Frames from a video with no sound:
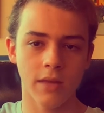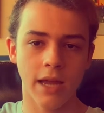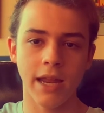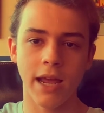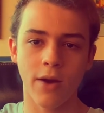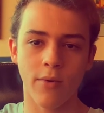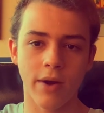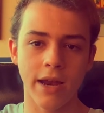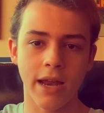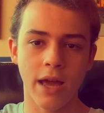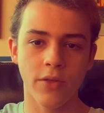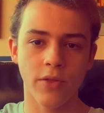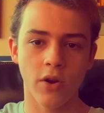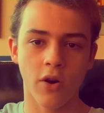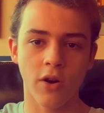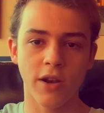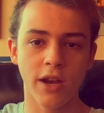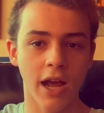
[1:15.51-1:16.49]
And yeah, right now there
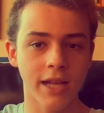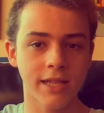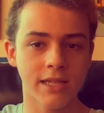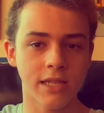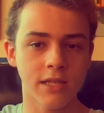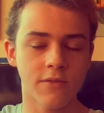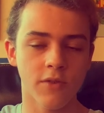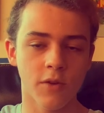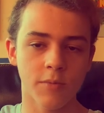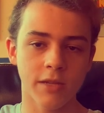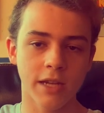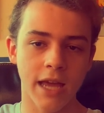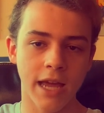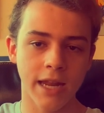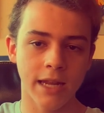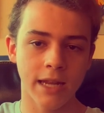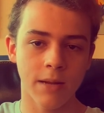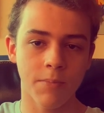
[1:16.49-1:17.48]
are 9 scenes filmed and
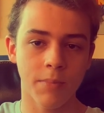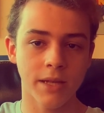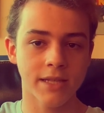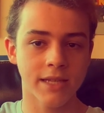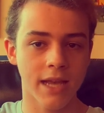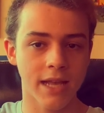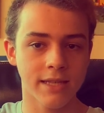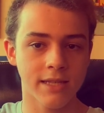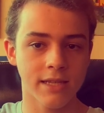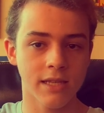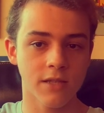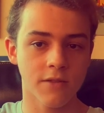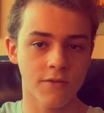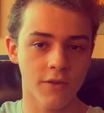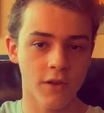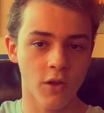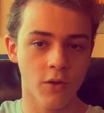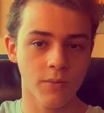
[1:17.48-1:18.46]
edited, but 10 scenes
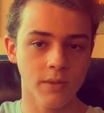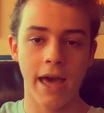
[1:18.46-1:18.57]
filmed.